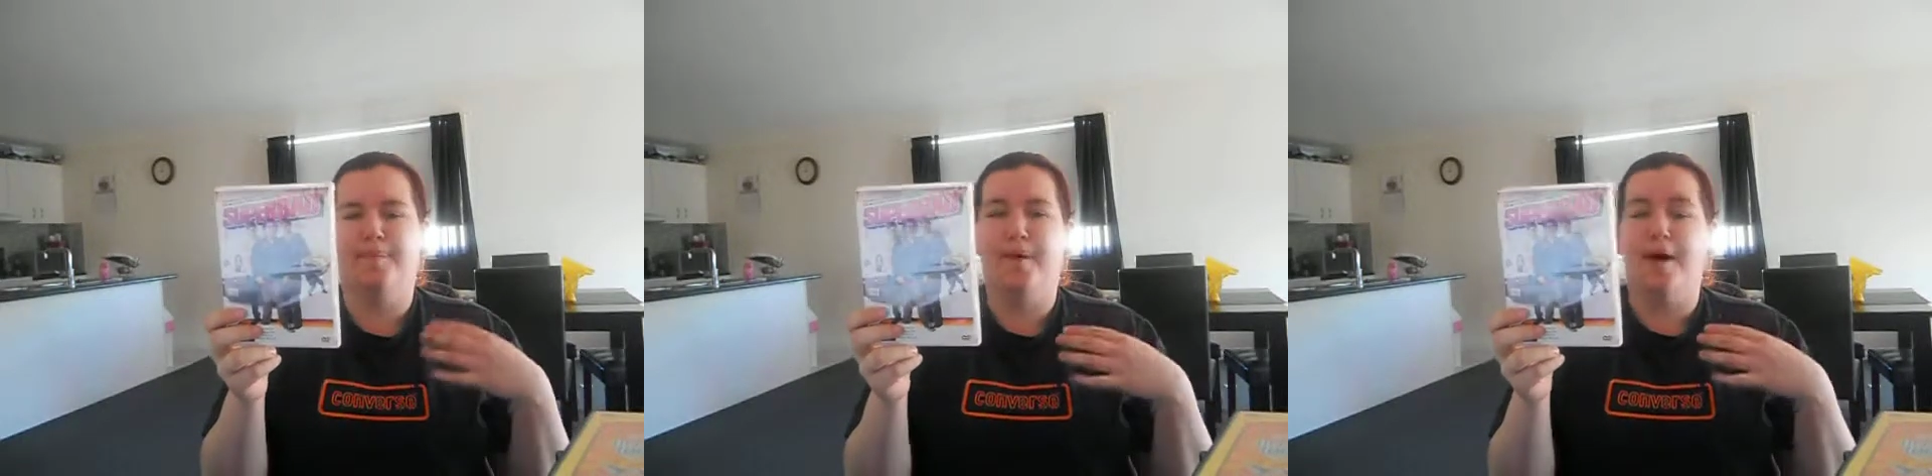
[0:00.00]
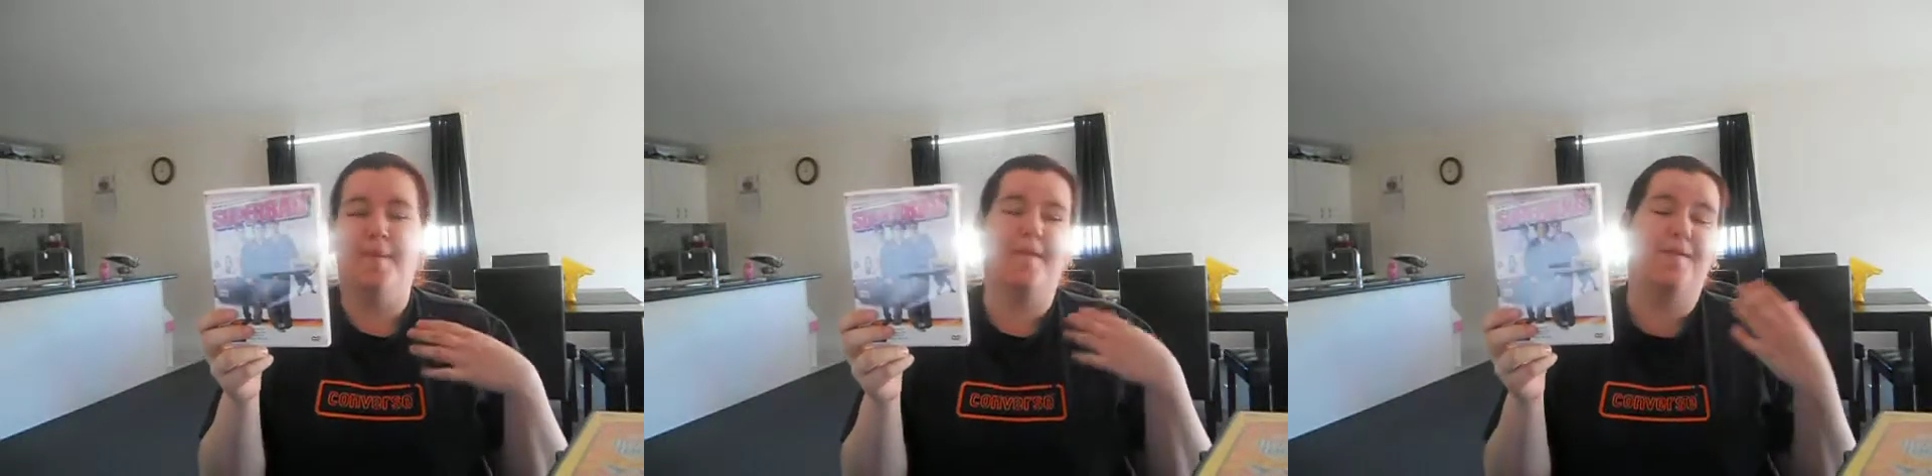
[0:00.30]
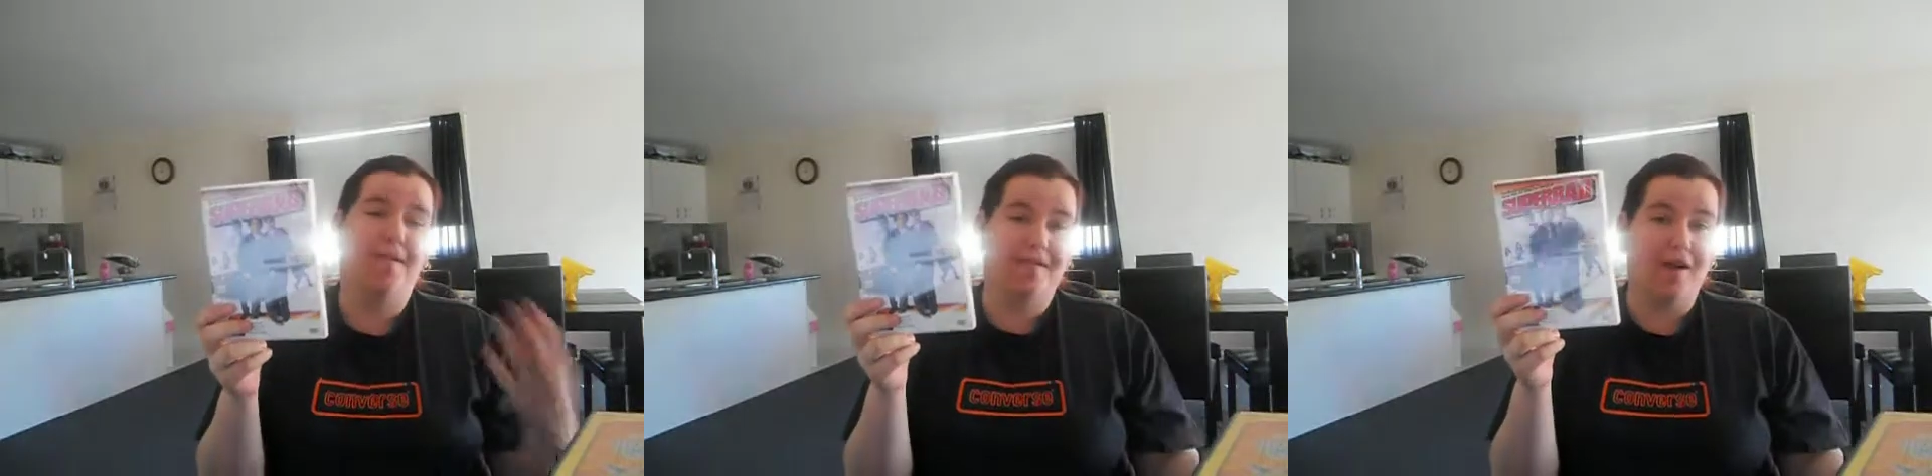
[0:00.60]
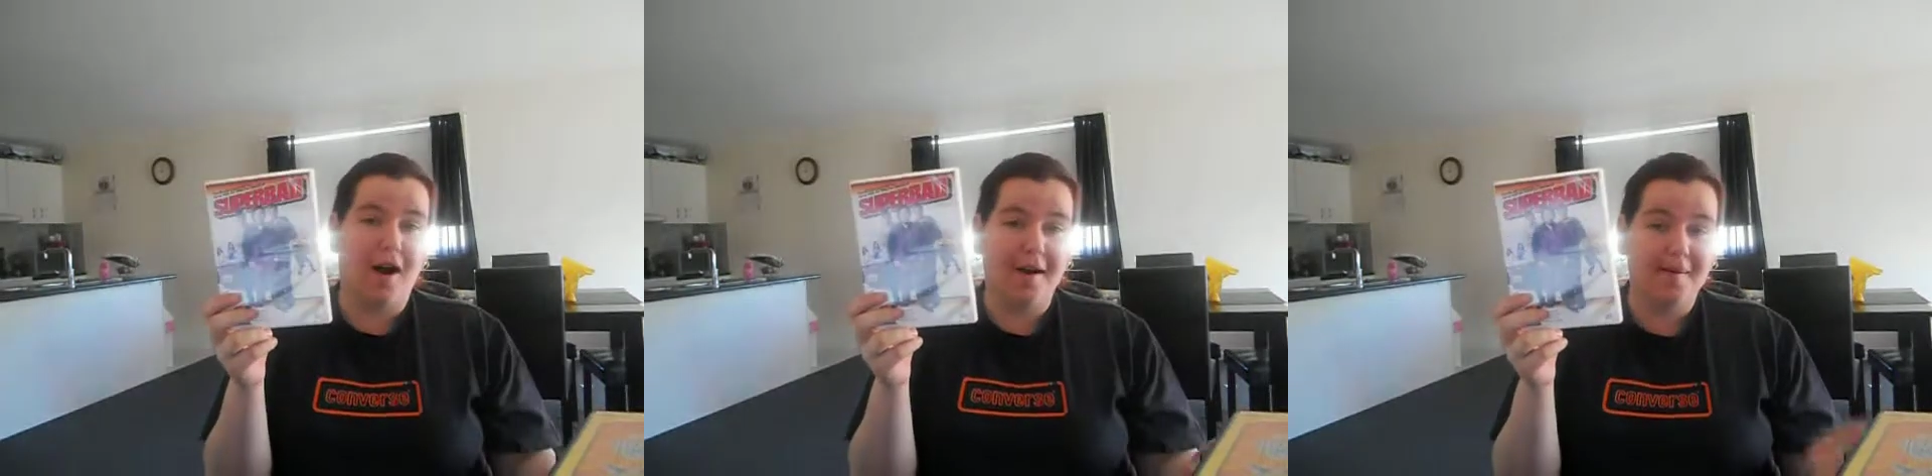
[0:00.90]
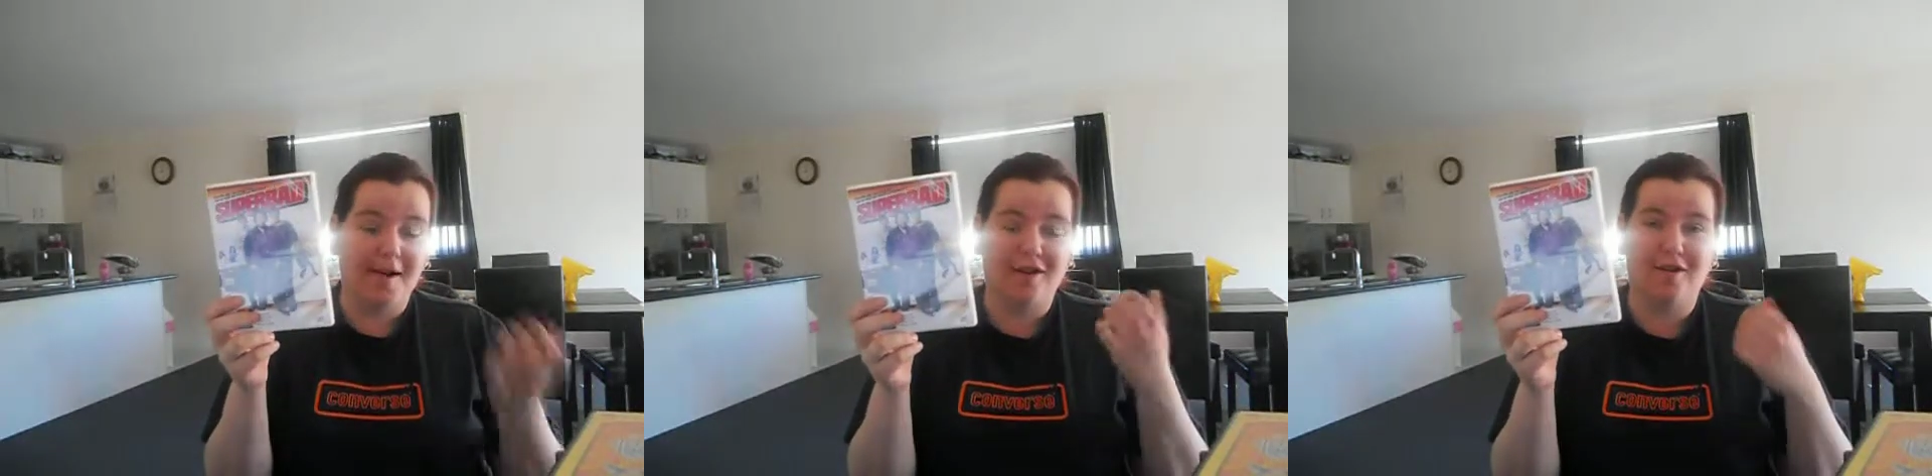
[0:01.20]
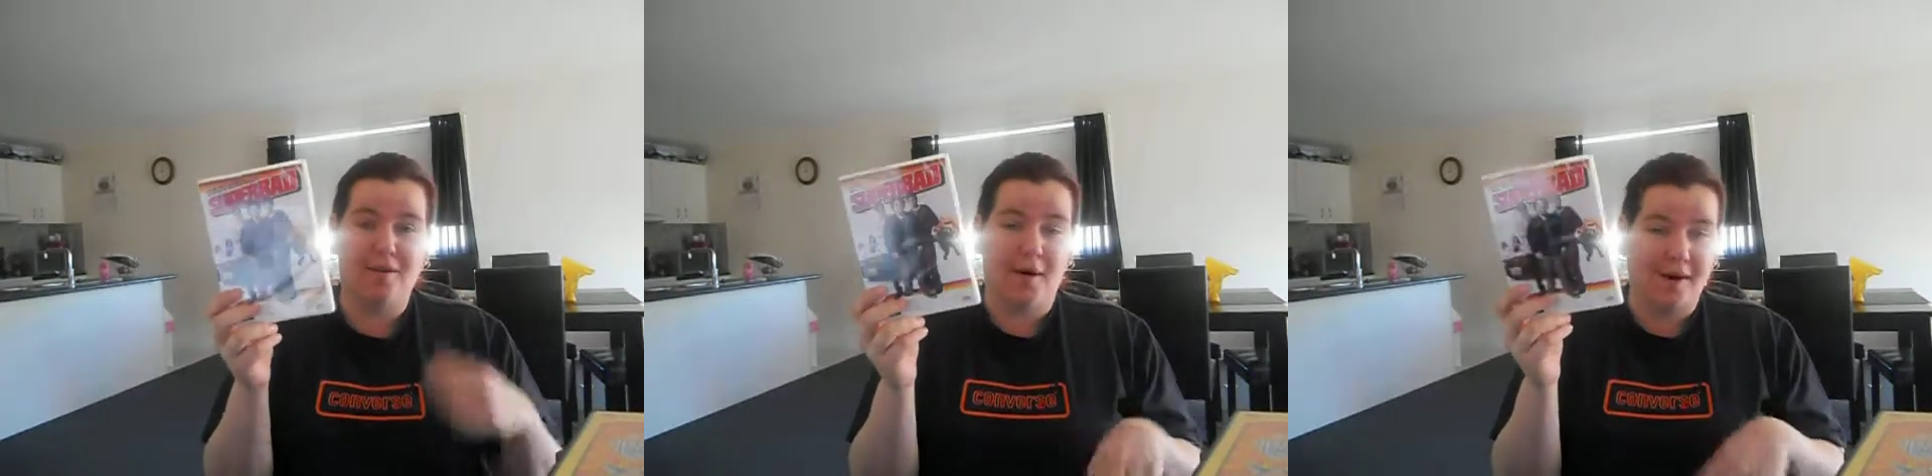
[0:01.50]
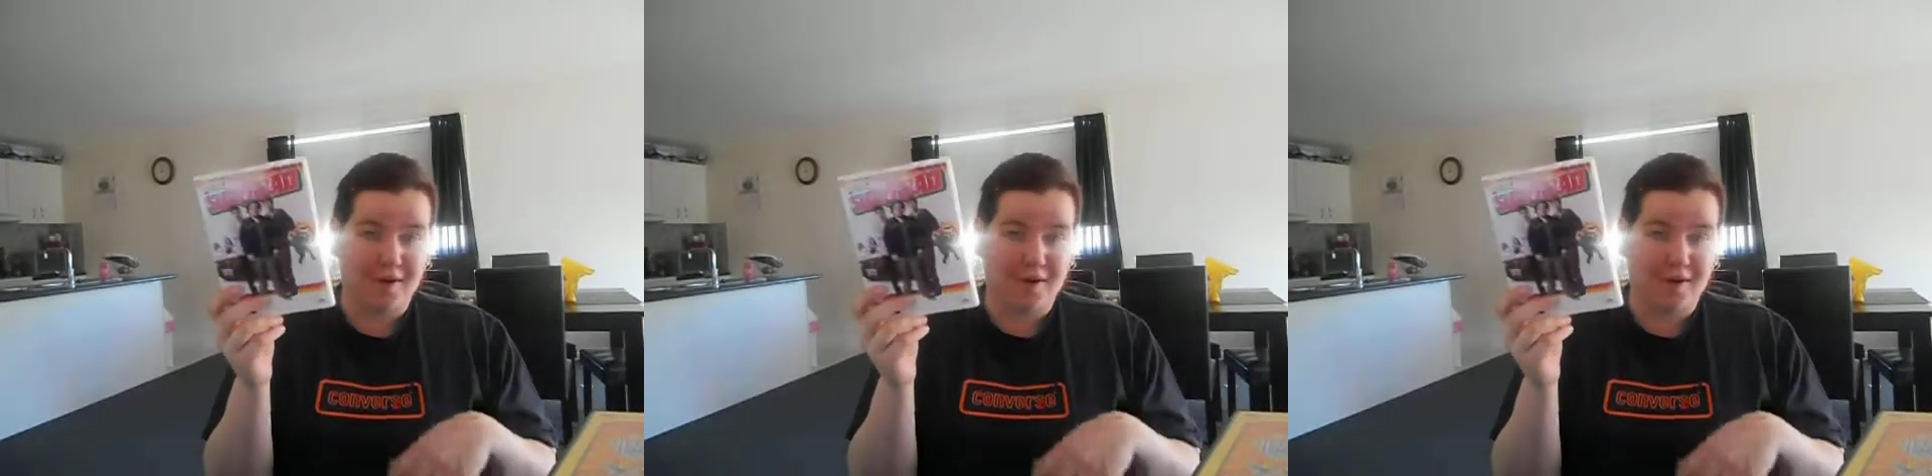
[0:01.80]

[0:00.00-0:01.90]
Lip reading: by about the fifth time, I actually quite